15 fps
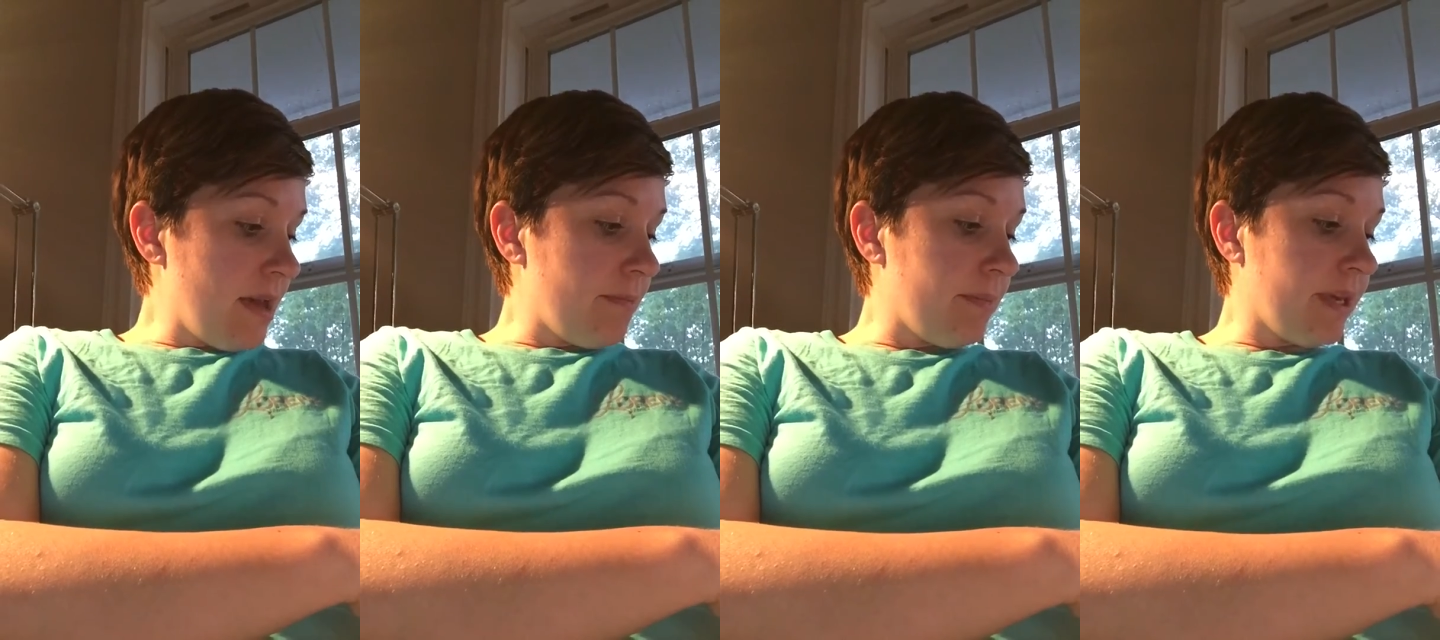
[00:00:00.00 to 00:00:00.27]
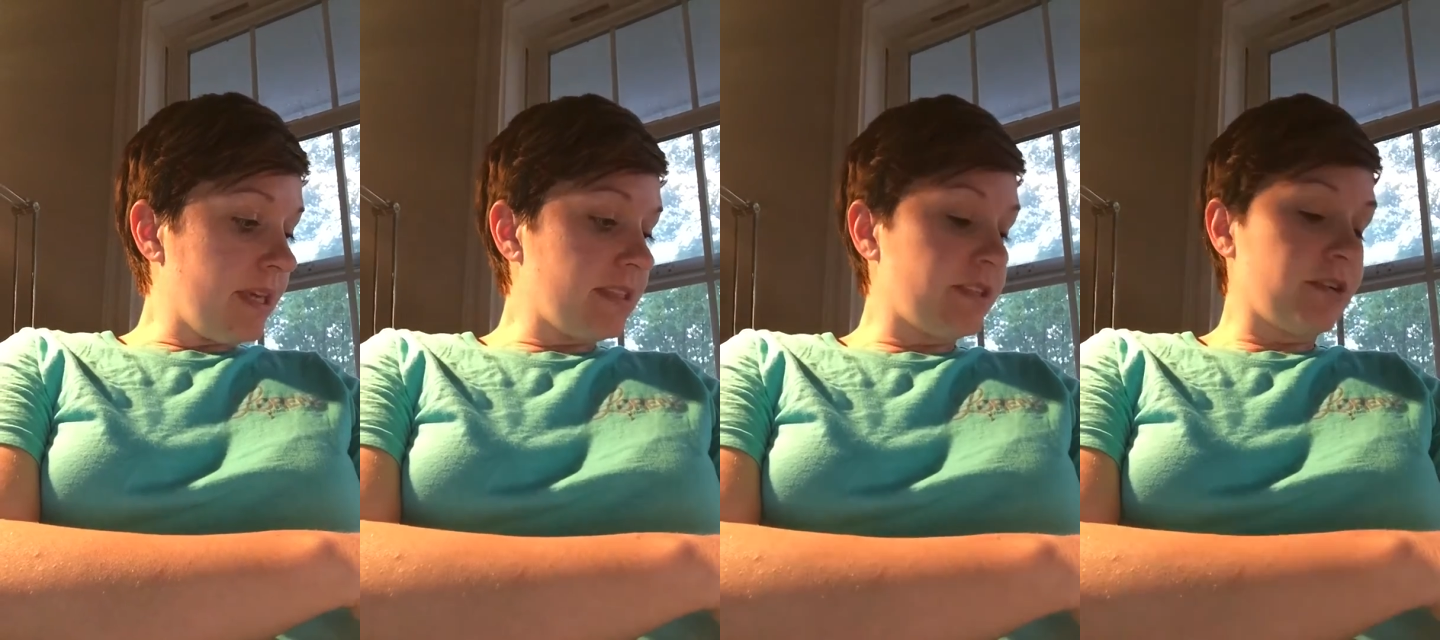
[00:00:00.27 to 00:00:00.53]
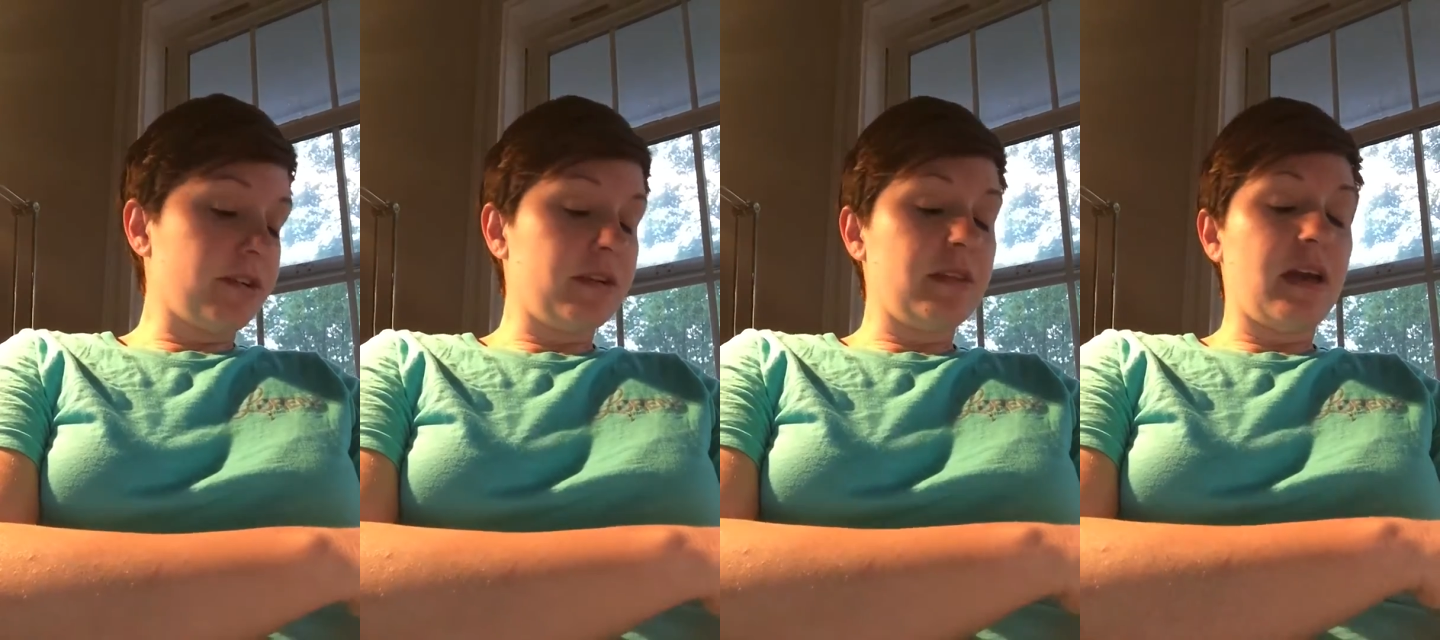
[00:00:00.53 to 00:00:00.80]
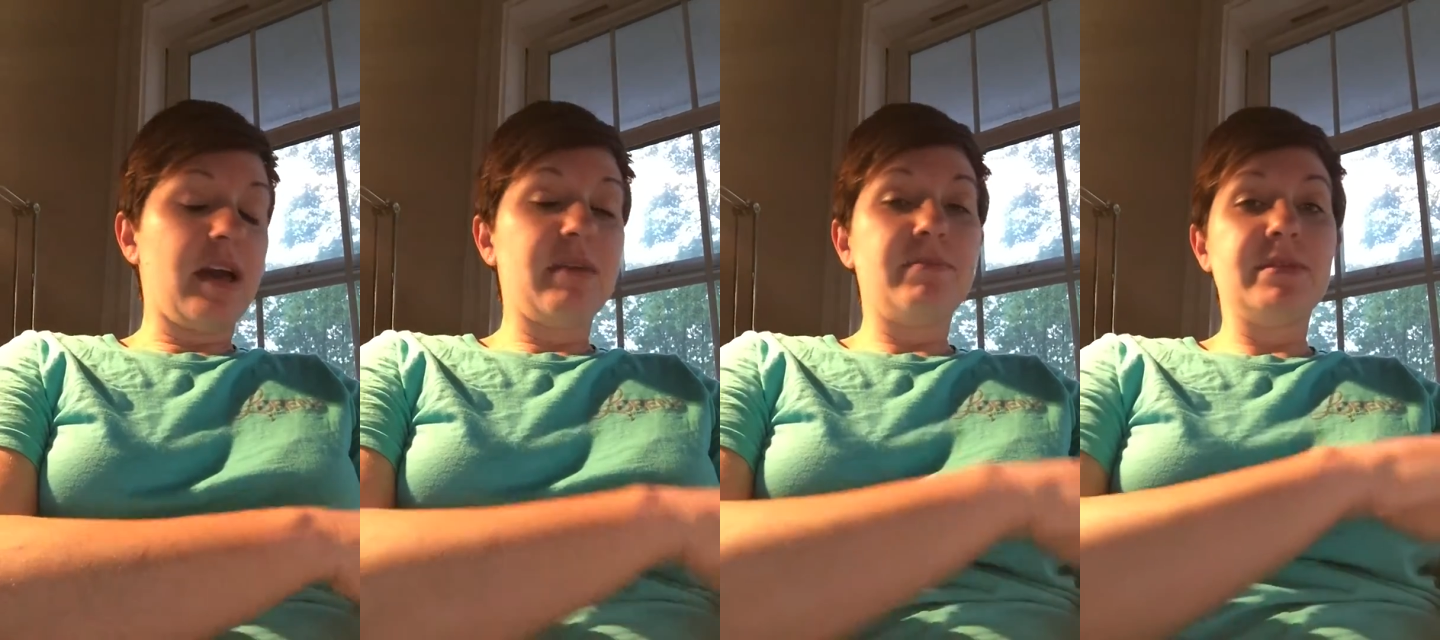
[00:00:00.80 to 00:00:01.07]
because there are a
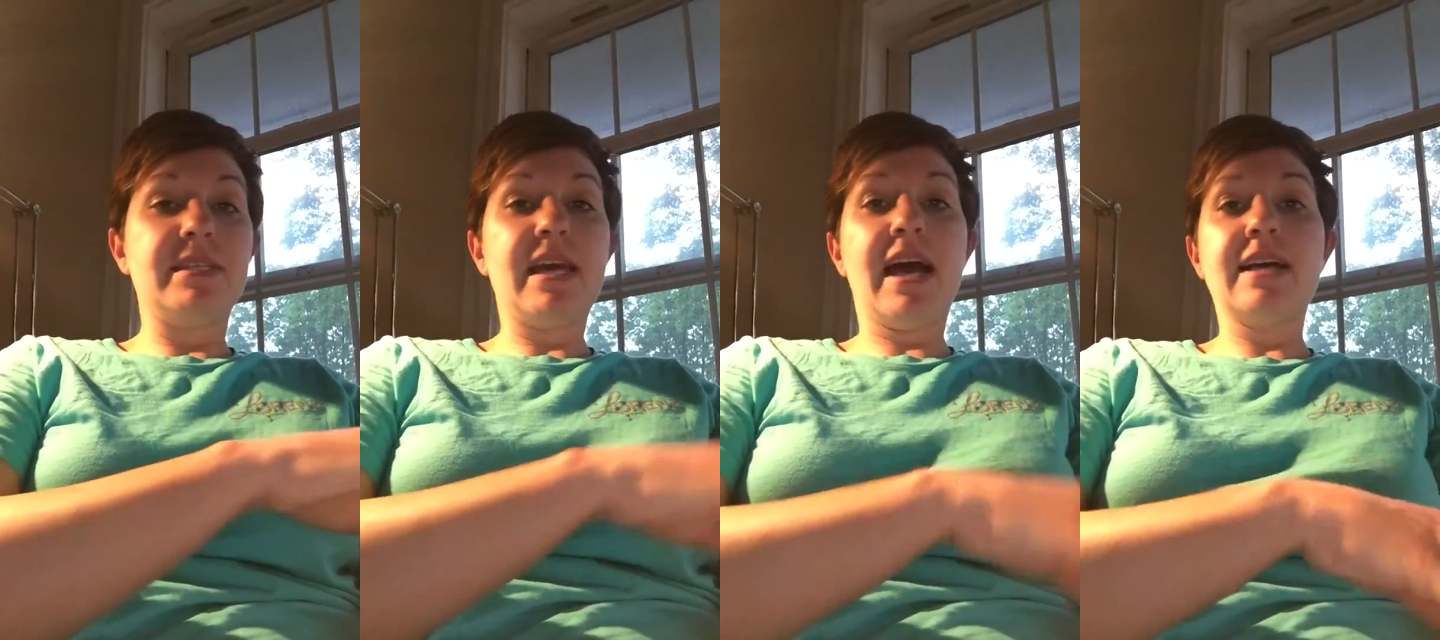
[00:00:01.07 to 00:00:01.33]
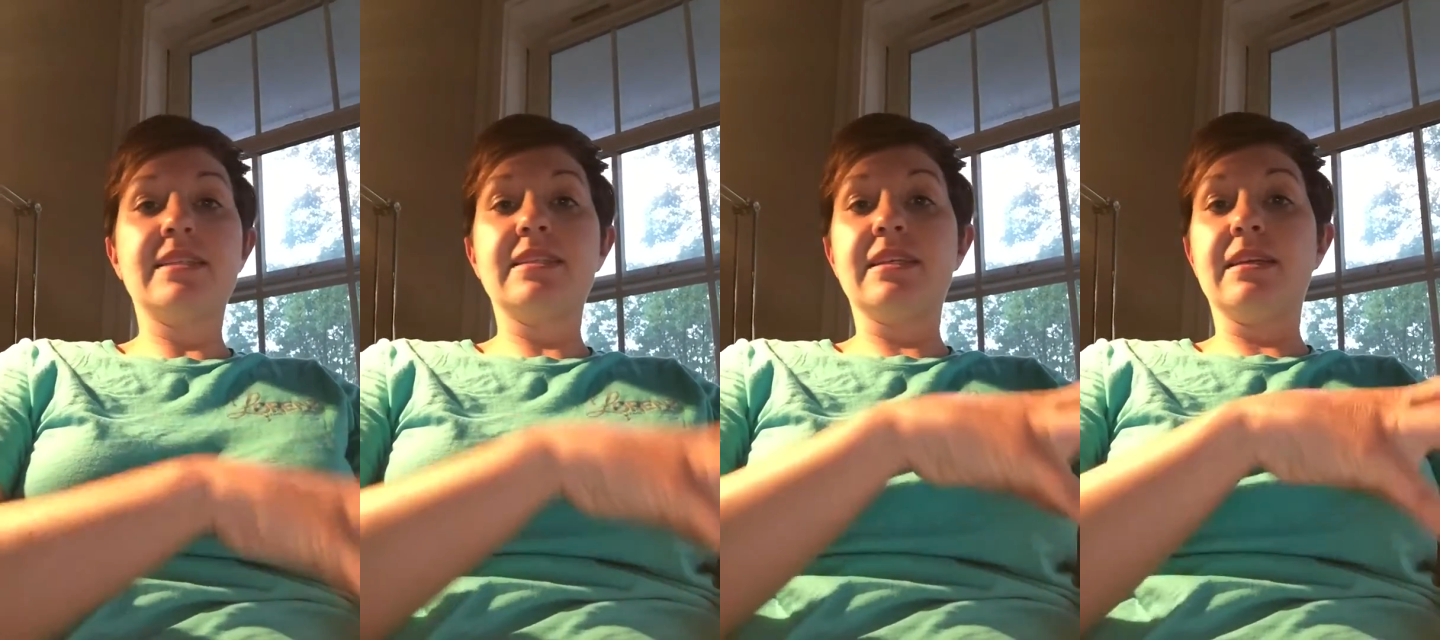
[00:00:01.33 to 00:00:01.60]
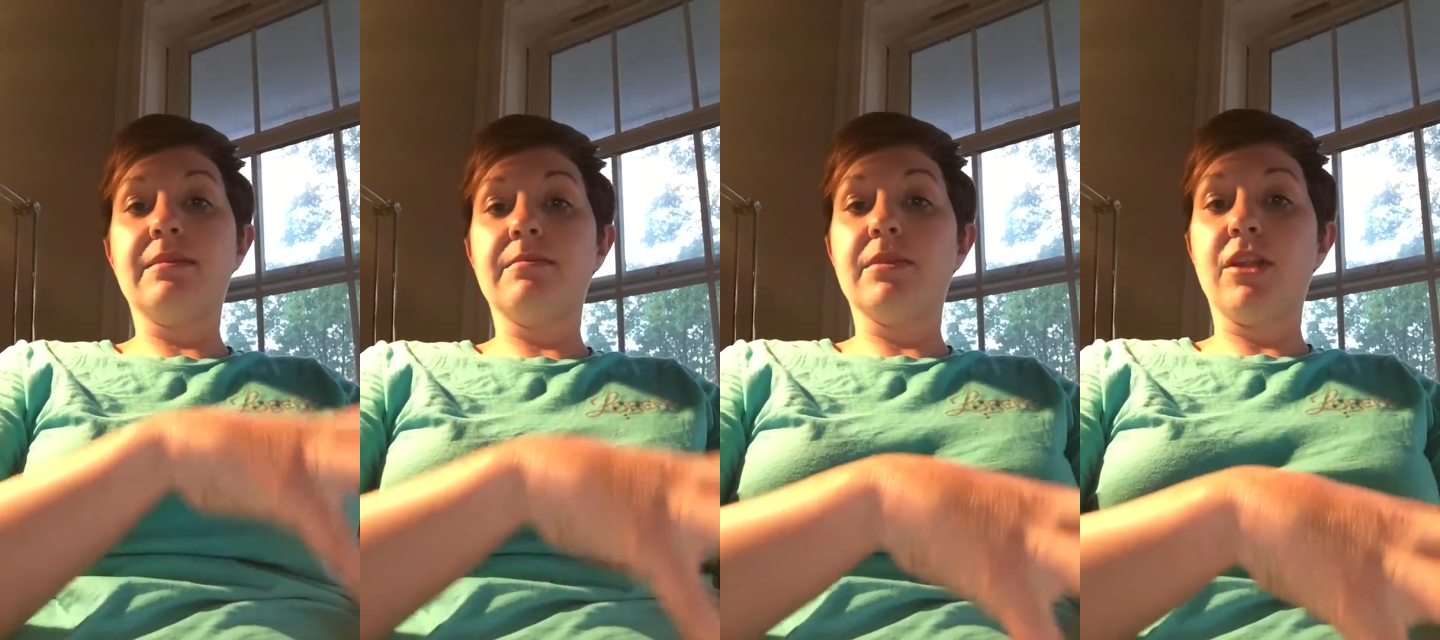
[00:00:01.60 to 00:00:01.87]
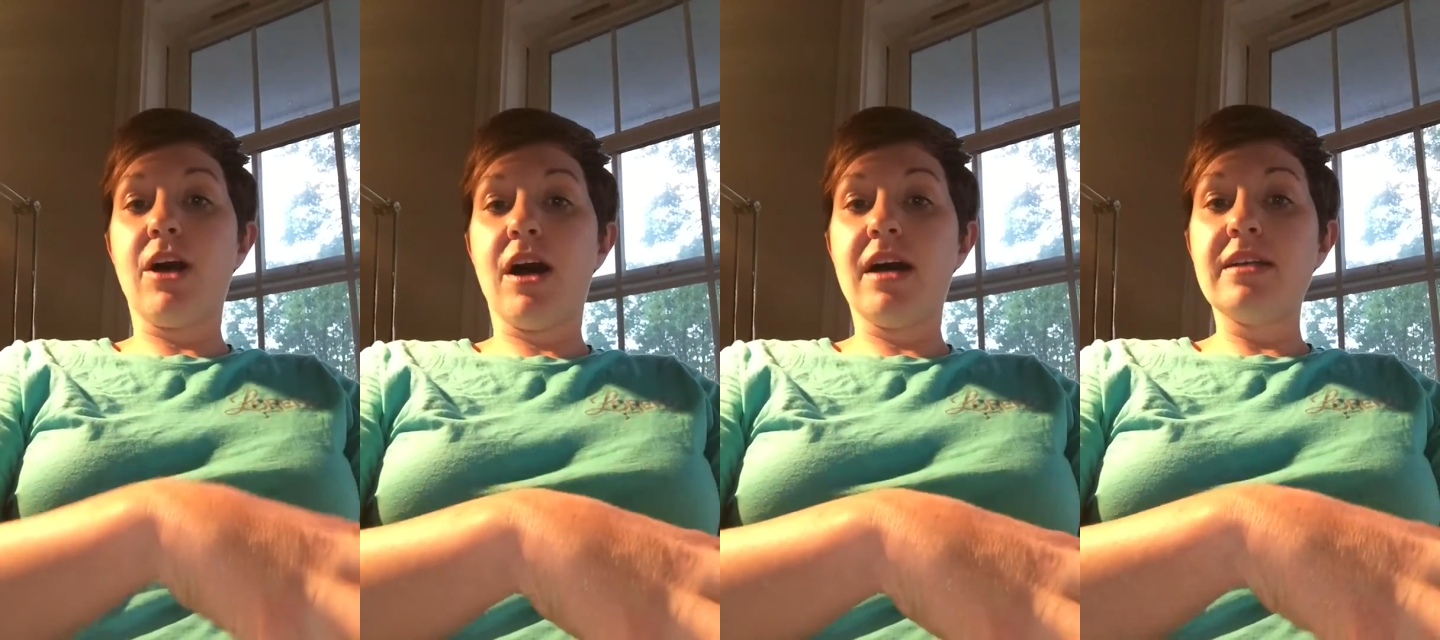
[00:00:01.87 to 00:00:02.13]
lot of potassium
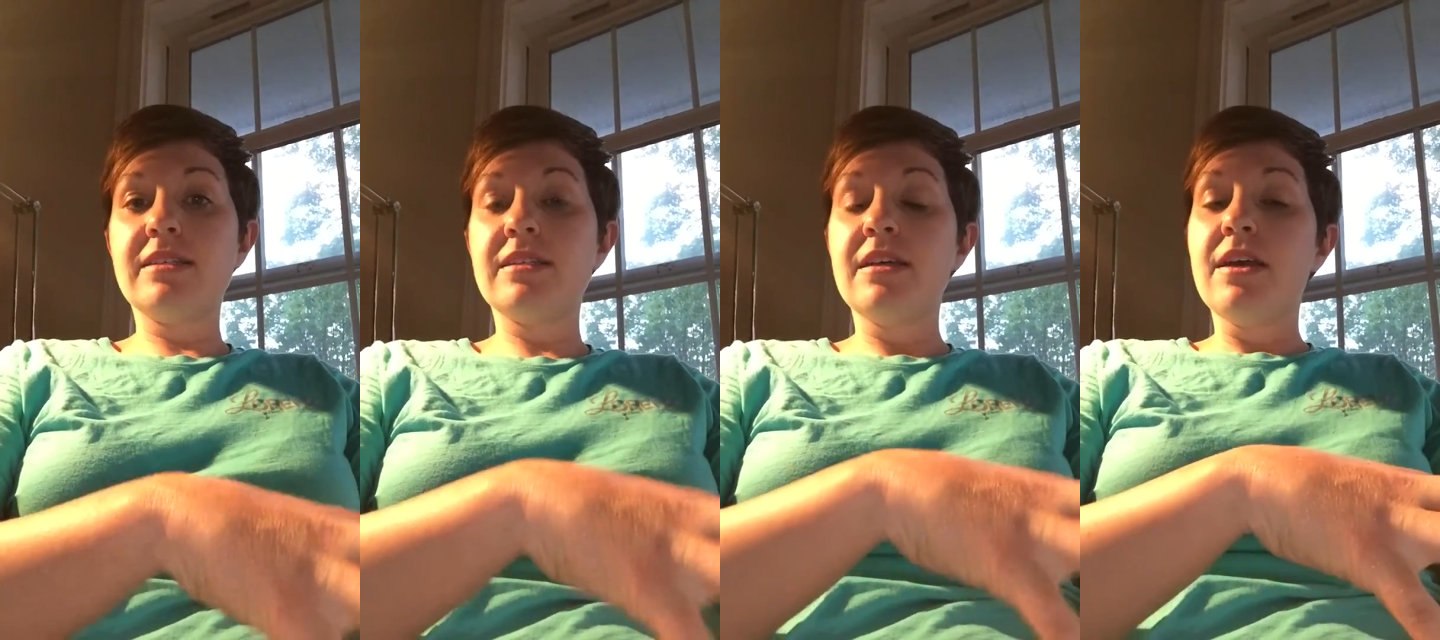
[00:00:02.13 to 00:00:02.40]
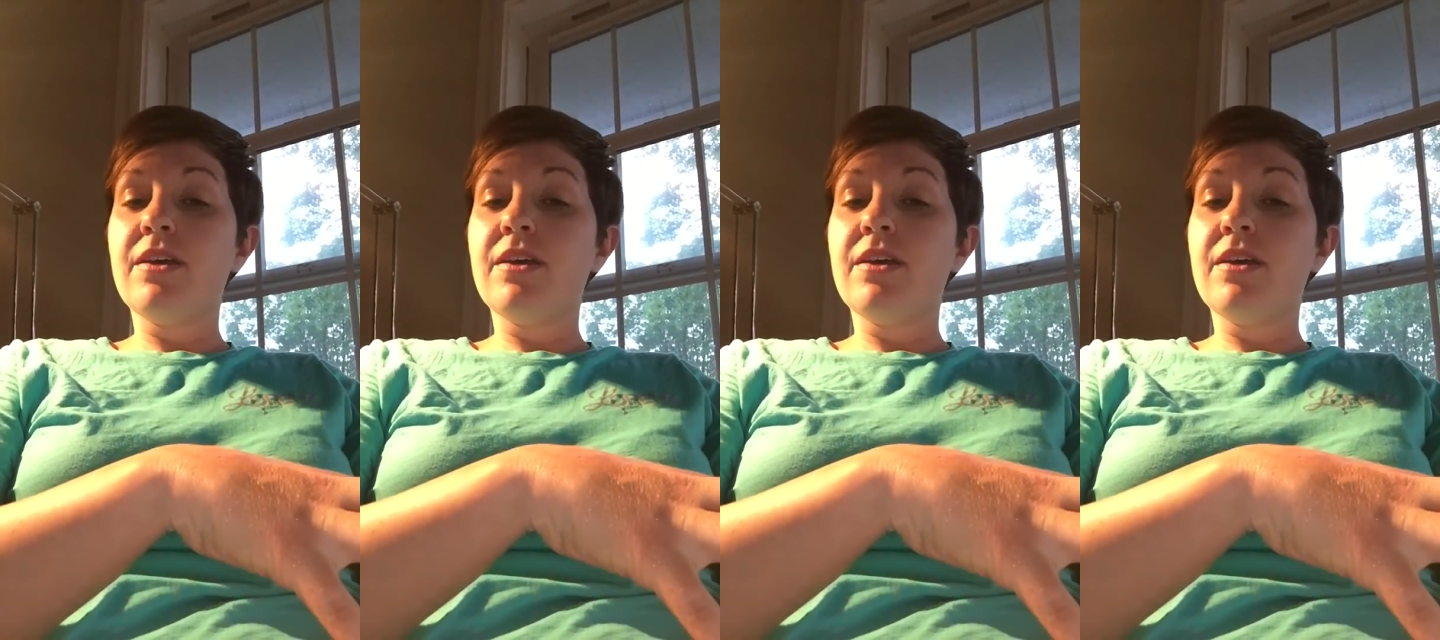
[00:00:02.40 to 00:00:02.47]
lost.